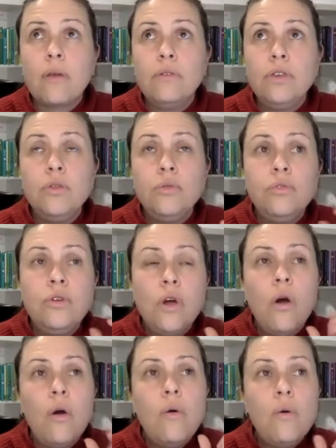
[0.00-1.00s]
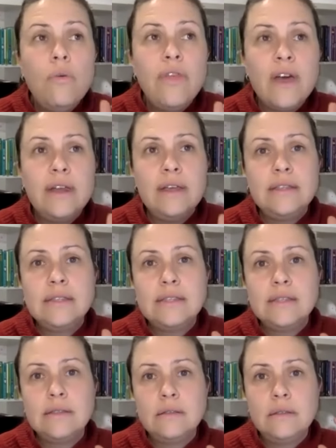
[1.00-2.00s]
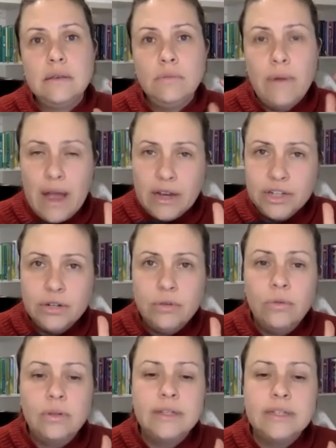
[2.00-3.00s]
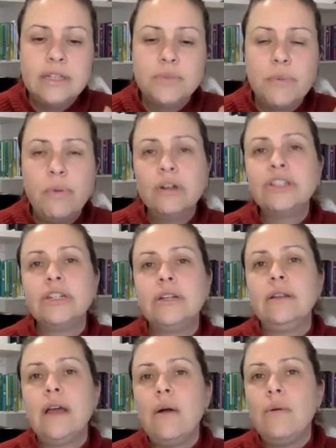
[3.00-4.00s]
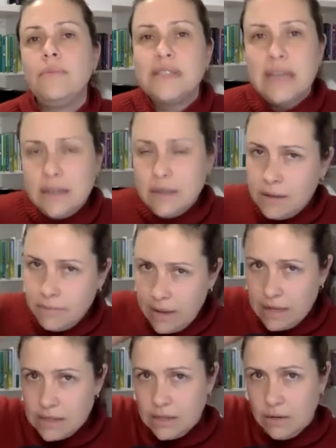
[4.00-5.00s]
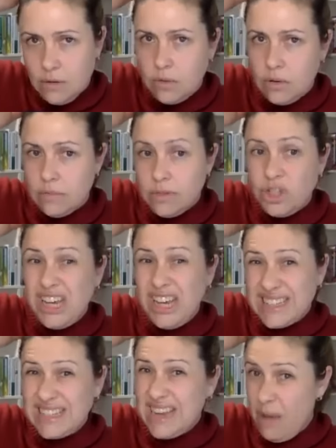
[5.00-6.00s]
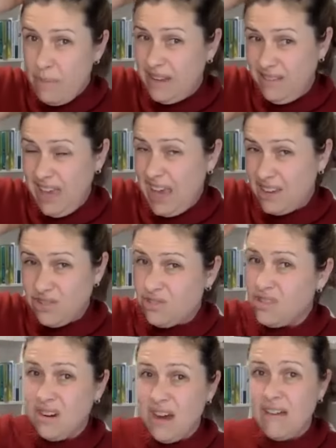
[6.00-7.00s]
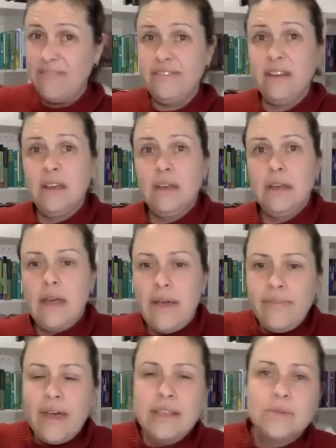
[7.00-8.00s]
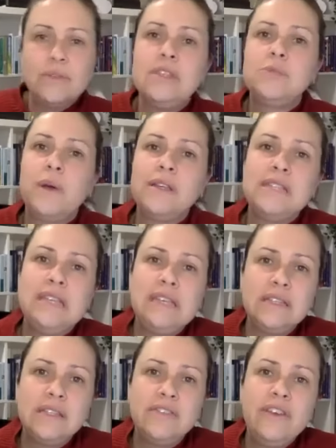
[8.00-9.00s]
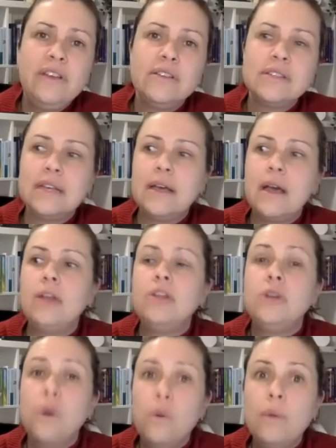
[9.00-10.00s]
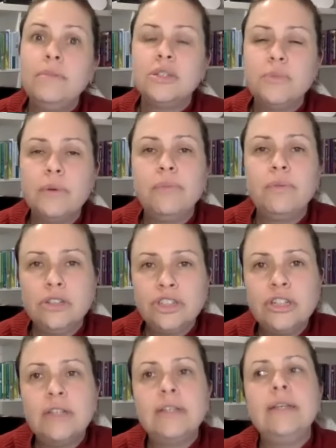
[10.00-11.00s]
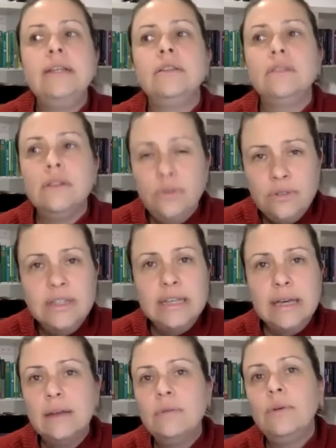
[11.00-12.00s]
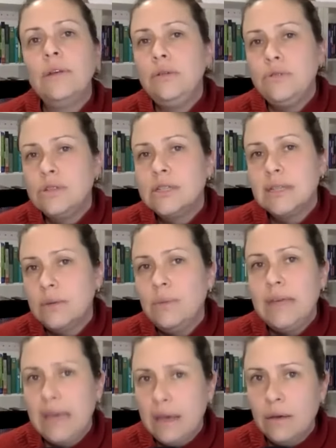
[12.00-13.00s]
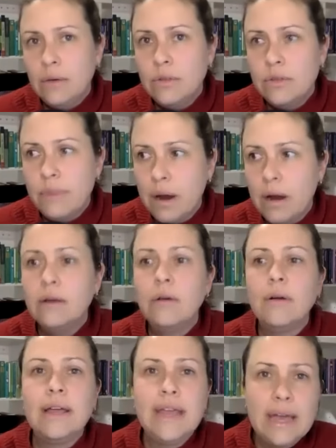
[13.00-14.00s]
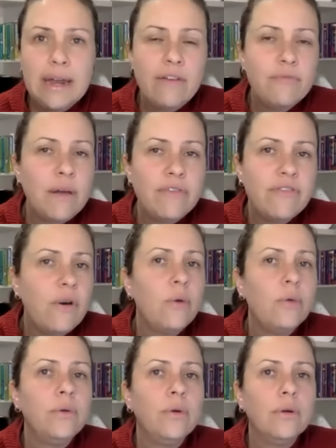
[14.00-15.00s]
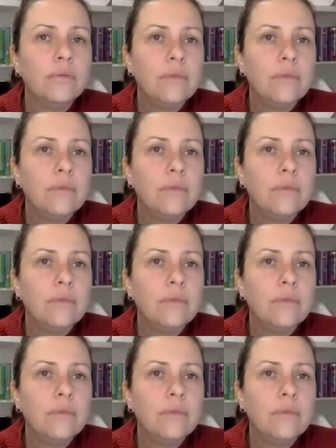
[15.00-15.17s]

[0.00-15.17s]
You know that it's irrational and disproportionate how upset it makes you, but you can't stop it. You can't turn it off. And that's what these spicy kids feel, is like, I know I'm disproportionately losing it when you just said we can't go to the park, or I can't have my phone, or